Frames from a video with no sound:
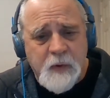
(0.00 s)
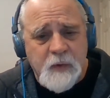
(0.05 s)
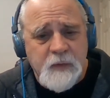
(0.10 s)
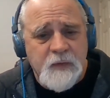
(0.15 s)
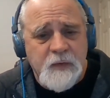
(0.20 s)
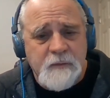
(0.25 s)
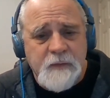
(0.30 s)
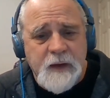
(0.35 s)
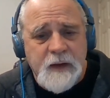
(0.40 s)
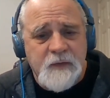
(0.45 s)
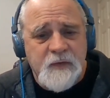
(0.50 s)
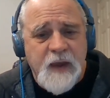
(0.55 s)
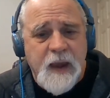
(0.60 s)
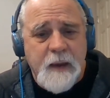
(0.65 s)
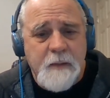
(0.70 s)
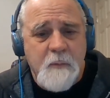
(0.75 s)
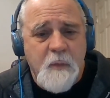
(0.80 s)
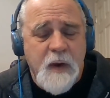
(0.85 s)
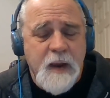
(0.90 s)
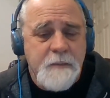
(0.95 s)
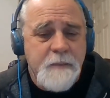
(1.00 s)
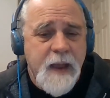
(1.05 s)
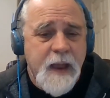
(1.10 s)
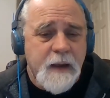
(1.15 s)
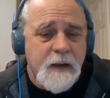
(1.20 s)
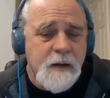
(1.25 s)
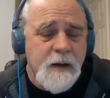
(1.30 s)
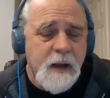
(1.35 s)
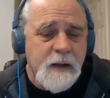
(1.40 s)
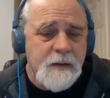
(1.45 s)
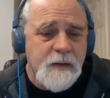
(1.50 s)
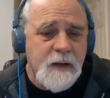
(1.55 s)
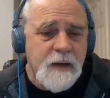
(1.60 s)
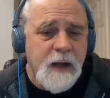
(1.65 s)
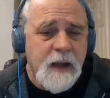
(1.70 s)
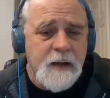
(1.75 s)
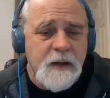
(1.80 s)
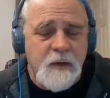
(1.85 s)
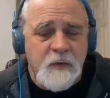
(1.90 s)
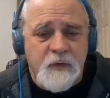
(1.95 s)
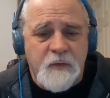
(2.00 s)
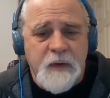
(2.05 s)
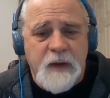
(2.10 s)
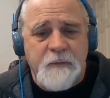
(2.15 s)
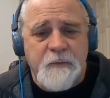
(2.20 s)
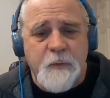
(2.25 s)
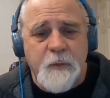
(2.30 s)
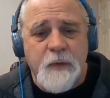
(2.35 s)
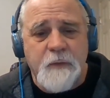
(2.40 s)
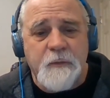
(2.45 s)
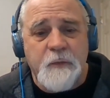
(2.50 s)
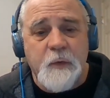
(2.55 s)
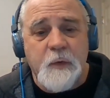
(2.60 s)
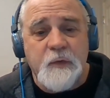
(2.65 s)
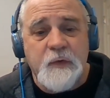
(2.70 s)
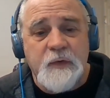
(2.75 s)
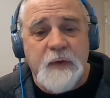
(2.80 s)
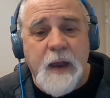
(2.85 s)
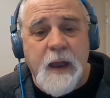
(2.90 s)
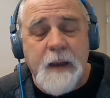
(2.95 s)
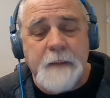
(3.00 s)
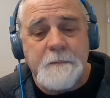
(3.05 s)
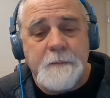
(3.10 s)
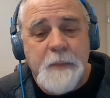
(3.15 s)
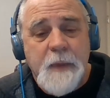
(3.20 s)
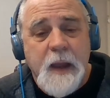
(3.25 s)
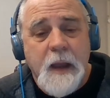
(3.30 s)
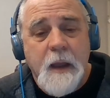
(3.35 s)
parts of the exam way back in 1983 for the first time.